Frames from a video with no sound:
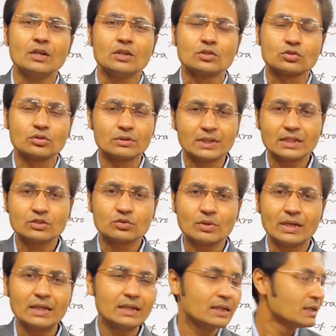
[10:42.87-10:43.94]
So that's
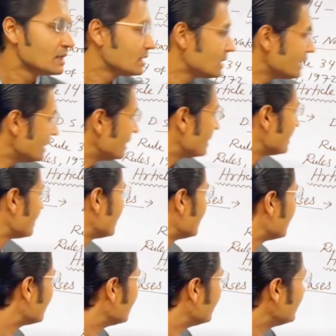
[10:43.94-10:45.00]
why in
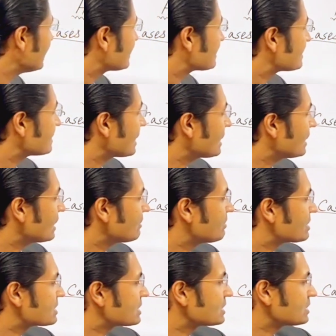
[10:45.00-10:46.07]
D.S. Nagara
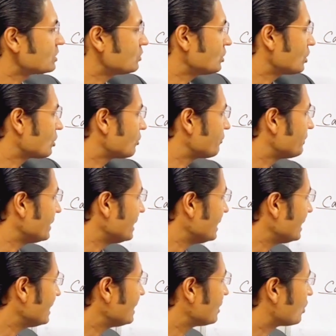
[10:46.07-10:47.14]
versus Union of
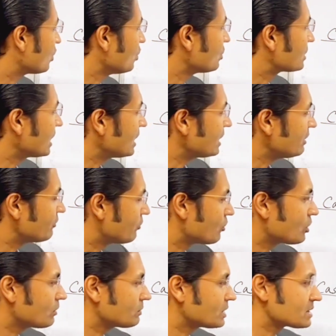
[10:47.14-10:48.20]
India, Rule 34
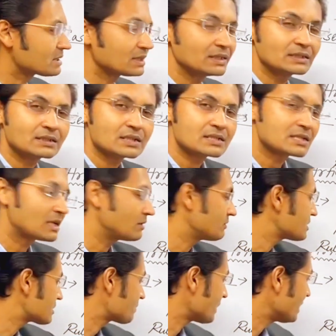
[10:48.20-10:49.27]
of the Central
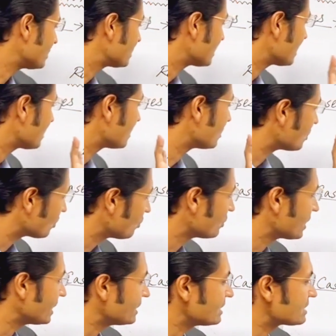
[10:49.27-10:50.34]
Service Pension Rule
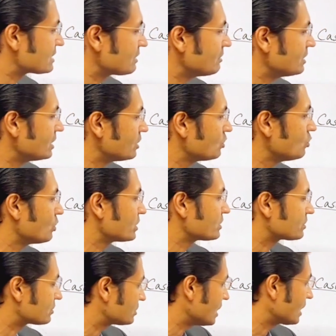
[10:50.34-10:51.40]
1972 was
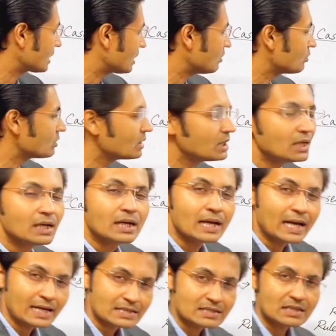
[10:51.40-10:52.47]
struck down
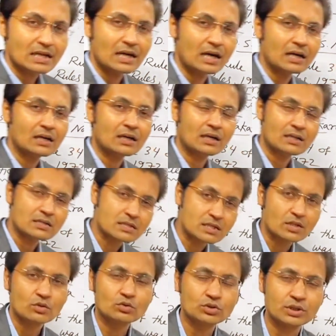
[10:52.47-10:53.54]
as
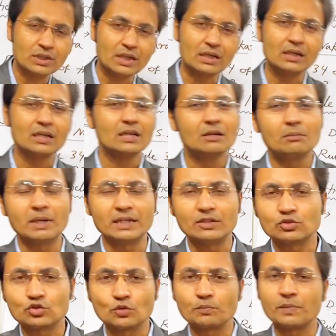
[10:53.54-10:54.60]
unconstitutional by the
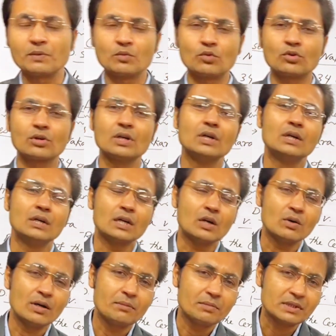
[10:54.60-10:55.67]
Supreme Court. Now
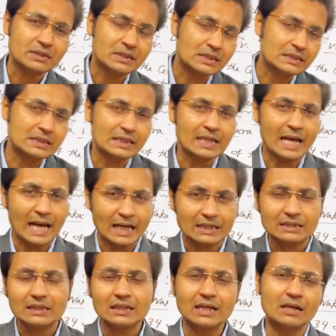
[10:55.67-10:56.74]
I am discussing
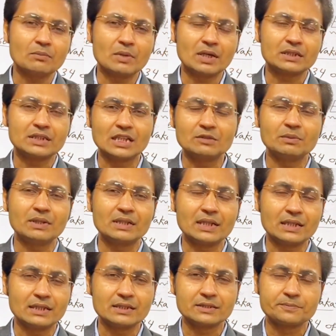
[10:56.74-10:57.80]
another landmark judgment,
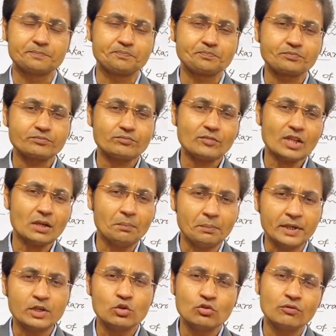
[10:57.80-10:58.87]
that is
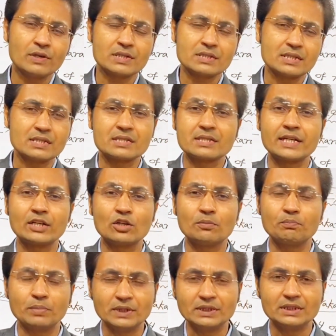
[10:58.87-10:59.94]
Mithu versus State
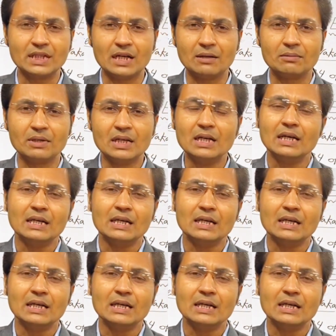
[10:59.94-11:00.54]
of Punjab.